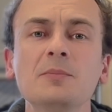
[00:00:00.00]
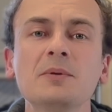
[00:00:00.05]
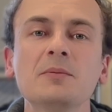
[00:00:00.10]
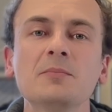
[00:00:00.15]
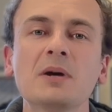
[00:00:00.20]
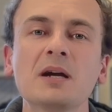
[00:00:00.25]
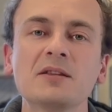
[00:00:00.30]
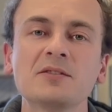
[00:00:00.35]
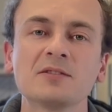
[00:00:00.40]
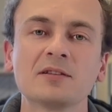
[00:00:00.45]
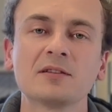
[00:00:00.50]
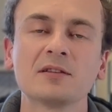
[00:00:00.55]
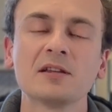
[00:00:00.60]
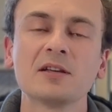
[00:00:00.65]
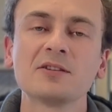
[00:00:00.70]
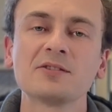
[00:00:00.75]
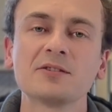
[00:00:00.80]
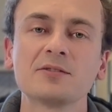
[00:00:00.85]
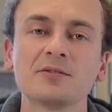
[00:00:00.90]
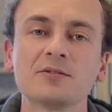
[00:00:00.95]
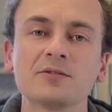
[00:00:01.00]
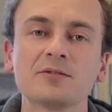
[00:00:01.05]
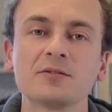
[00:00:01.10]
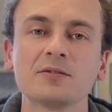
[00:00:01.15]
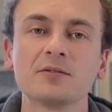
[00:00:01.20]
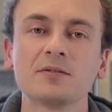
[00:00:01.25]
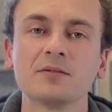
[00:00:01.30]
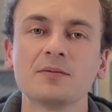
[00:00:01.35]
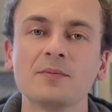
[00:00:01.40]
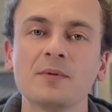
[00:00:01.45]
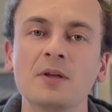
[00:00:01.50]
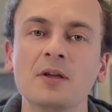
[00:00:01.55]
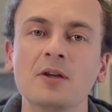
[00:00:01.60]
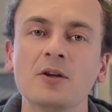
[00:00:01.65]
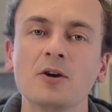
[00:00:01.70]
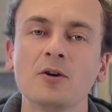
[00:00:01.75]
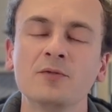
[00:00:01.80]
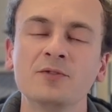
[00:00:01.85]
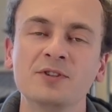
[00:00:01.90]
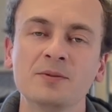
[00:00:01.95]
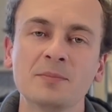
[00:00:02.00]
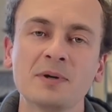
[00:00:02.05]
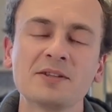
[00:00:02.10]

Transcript: Keep in mind that lessons of the